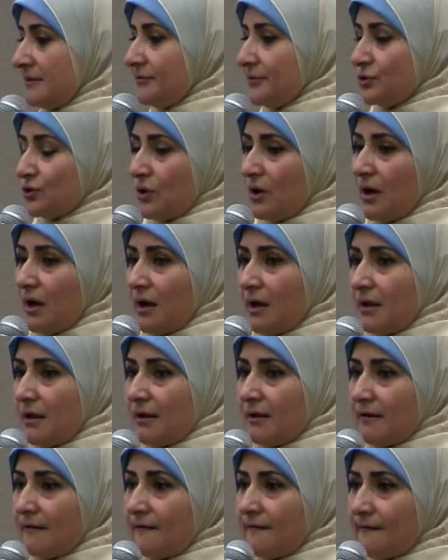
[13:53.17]
fungi,
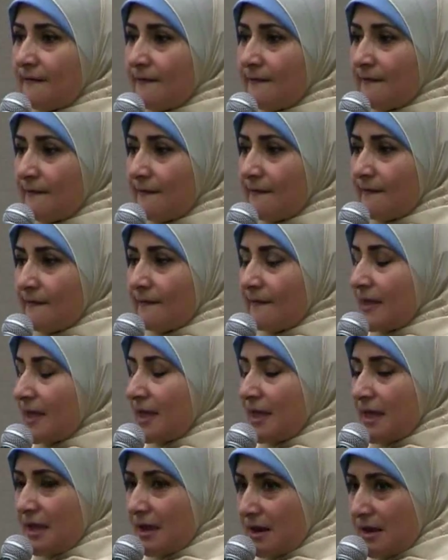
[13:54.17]

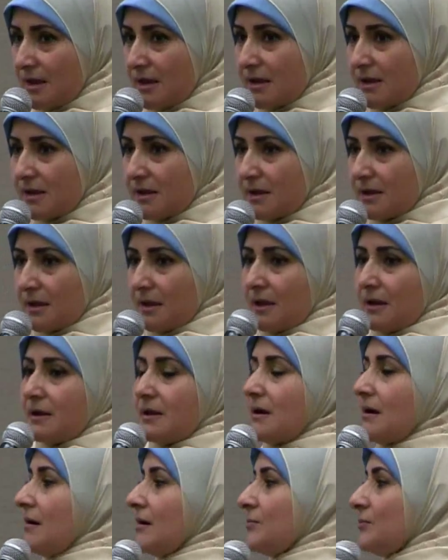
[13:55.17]
any
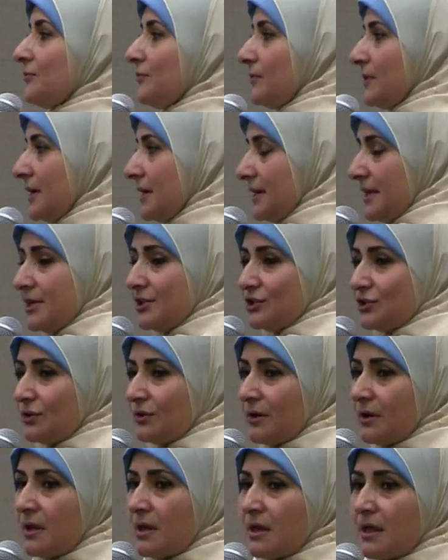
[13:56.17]
harmful
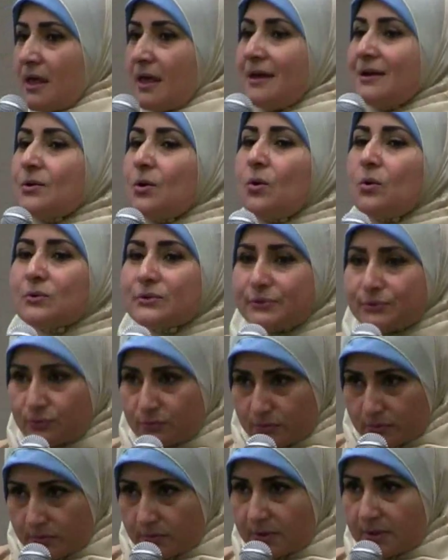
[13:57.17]
creature, and
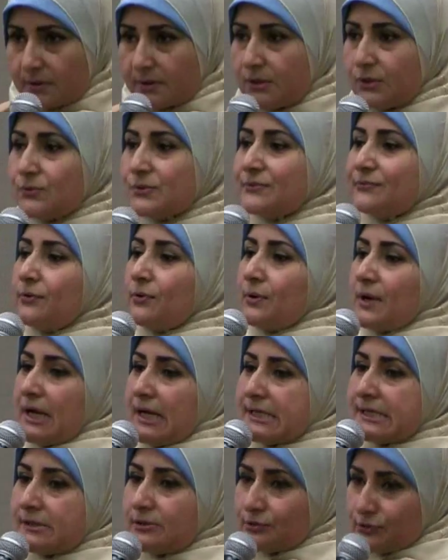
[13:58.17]
also used for
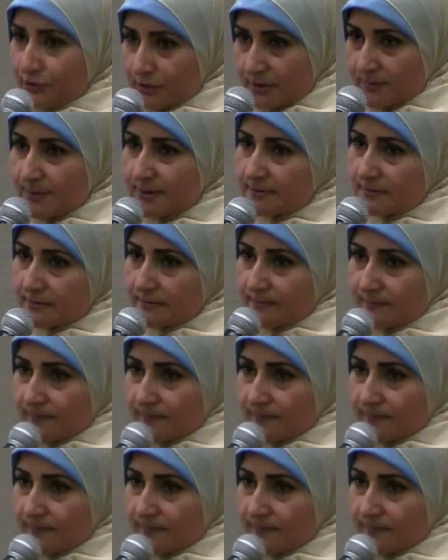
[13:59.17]
cancer treatment.